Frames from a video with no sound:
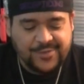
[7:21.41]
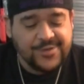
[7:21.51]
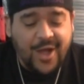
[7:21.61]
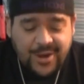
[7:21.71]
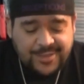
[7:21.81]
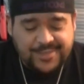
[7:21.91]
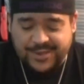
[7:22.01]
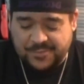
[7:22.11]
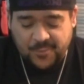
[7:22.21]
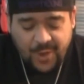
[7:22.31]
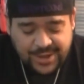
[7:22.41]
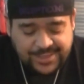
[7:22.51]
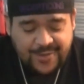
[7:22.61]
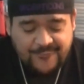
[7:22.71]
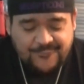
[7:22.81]
Jonathan, what
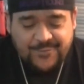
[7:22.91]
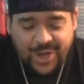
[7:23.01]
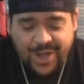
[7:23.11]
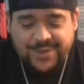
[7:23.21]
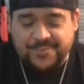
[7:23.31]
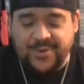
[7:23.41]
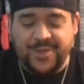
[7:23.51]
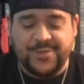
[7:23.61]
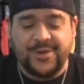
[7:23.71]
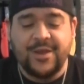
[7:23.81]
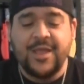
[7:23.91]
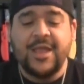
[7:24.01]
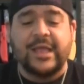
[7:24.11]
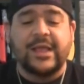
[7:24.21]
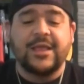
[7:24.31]
the fuck, brother?
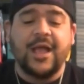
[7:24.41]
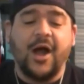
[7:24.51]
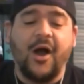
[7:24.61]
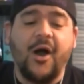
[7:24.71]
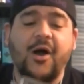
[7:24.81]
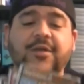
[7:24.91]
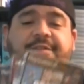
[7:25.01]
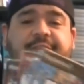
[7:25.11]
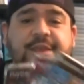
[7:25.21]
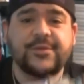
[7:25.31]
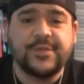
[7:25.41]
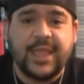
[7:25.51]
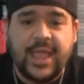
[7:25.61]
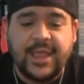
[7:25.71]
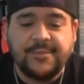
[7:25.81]
All sealed
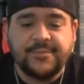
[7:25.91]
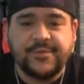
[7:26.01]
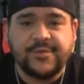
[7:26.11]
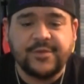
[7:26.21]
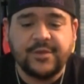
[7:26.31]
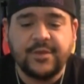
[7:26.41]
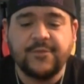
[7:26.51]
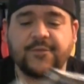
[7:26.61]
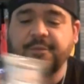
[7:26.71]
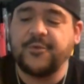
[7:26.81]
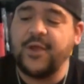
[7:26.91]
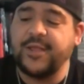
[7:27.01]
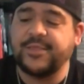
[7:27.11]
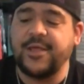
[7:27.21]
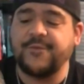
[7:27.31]
games from
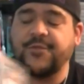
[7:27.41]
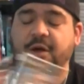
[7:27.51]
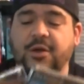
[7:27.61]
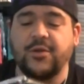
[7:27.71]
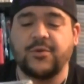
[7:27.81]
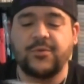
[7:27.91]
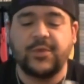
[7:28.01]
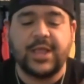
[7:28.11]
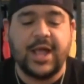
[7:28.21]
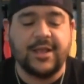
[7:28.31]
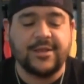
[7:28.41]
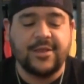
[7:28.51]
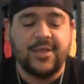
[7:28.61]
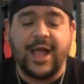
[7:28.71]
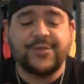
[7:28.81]
Grand Theft Auto. We got,
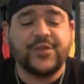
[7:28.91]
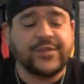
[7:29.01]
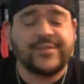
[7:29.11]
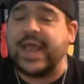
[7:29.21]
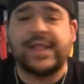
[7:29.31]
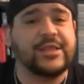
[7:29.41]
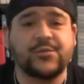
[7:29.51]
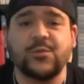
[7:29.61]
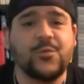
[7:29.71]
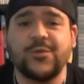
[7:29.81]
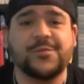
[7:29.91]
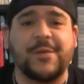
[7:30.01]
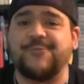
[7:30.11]
I just said this one was my